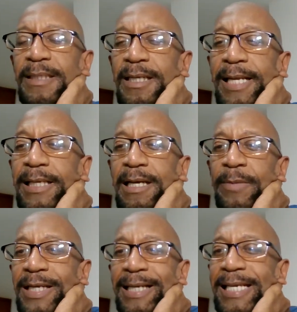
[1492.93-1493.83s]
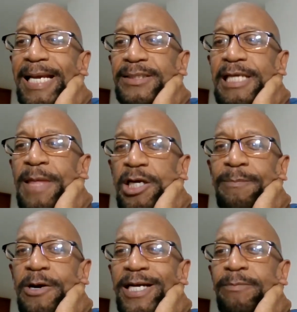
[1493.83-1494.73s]
I can't say I'm not gonna
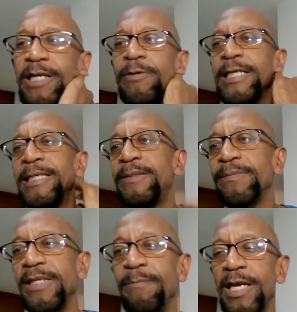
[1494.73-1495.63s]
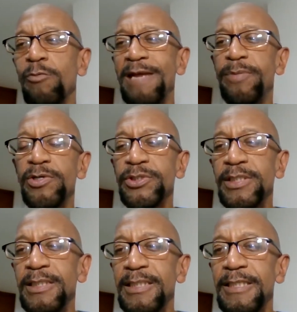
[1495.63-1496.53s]
marry anybody right now. You meet the right
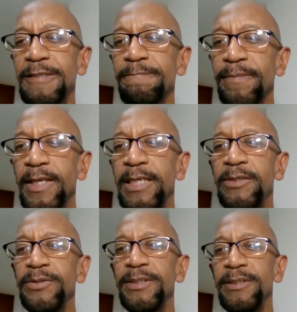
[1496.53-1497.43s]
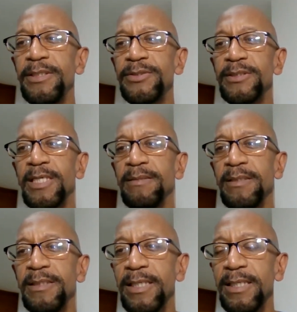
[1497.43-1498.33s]
person, just
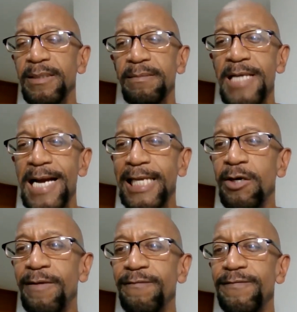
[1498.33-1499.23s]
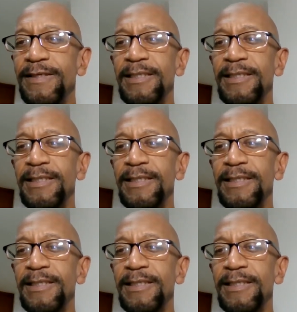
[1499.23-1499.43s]
knock it off.